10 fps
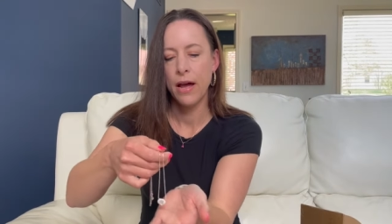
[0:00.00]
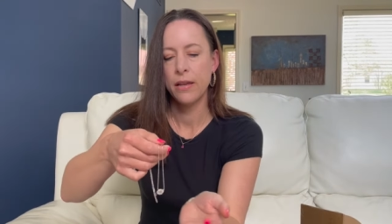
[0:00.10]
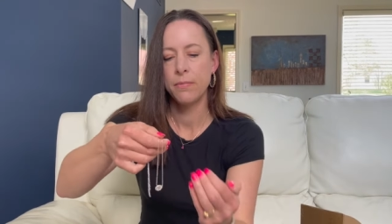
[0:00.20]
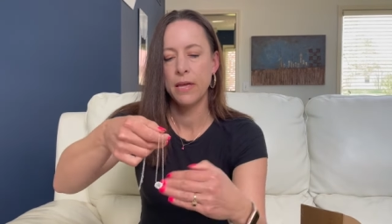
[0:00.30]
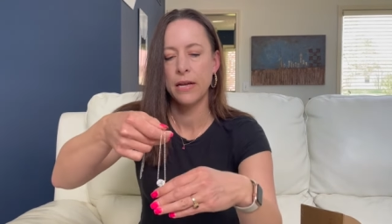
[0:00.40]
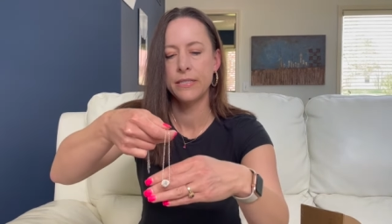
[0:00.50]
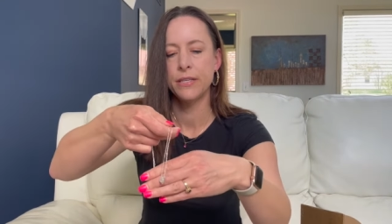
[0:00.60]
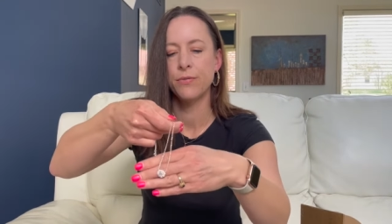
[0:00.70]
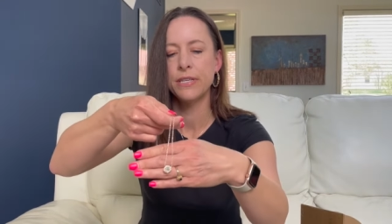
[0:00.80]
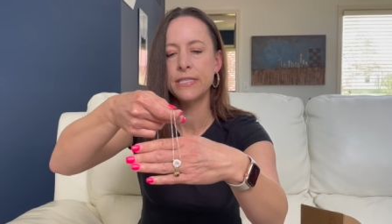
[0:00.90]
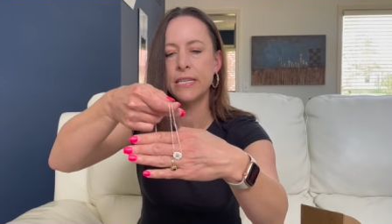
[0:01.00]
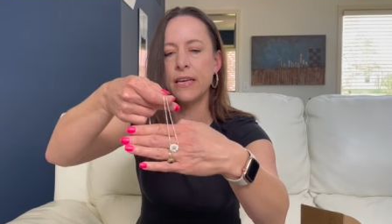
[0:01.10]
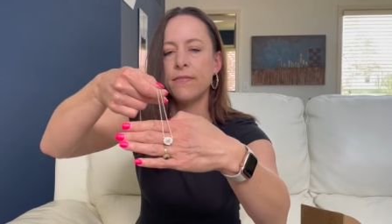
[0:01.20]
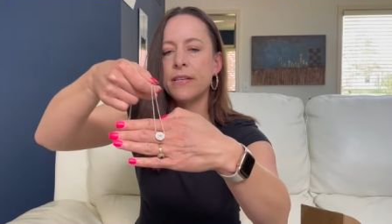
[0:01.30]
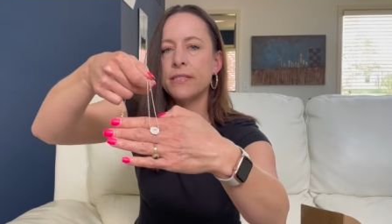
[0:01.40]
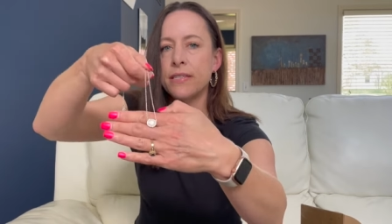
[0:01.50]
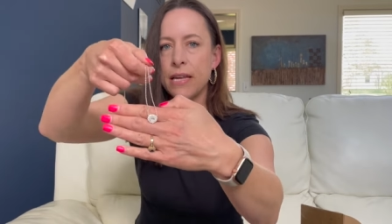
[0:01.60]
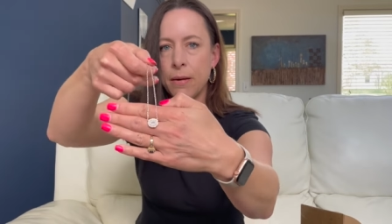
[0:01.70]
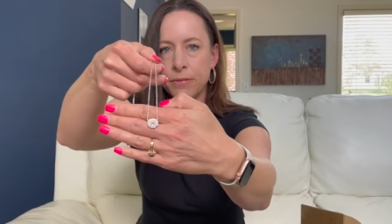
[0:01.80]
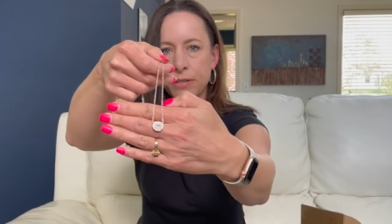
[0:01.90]
item that I did receive is this
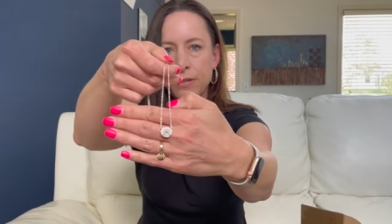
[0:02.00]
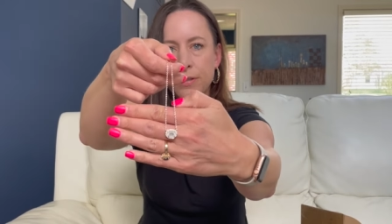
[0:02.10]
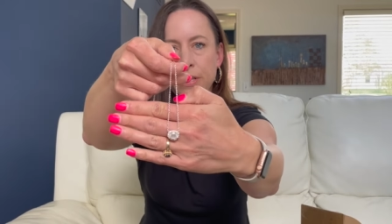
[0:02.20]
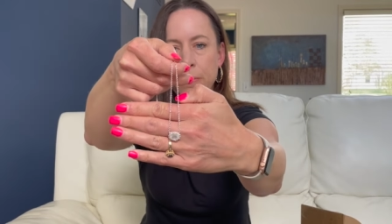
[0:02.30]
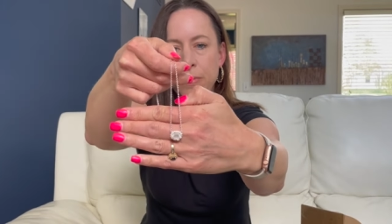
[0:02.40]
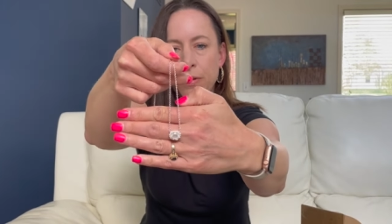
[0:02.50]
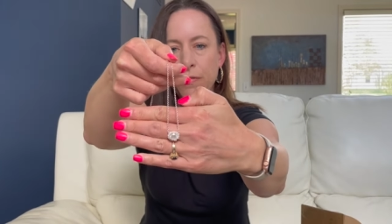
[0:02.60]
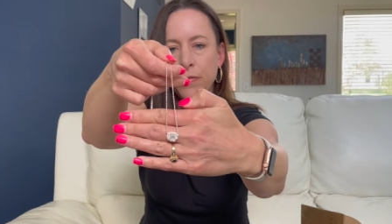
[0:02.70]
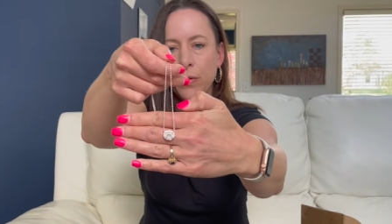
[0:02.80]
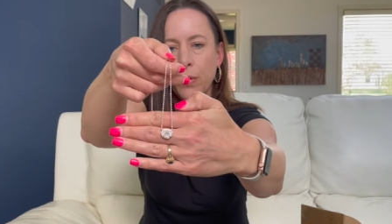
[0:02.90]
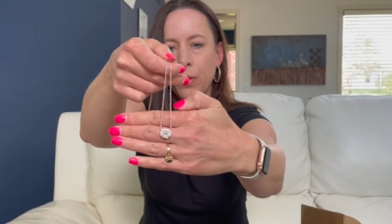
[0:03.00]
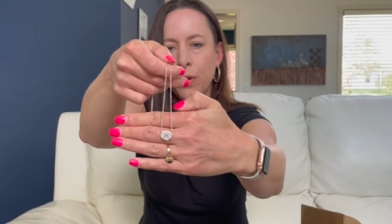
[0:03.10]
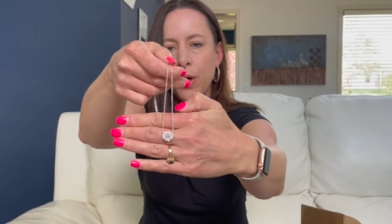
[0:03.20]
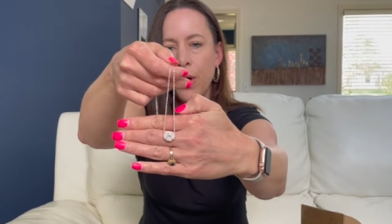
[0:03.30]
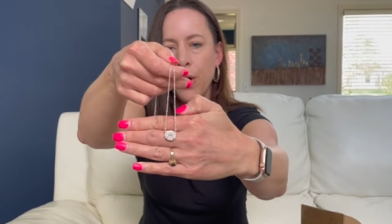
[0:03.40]
absolutely beautiful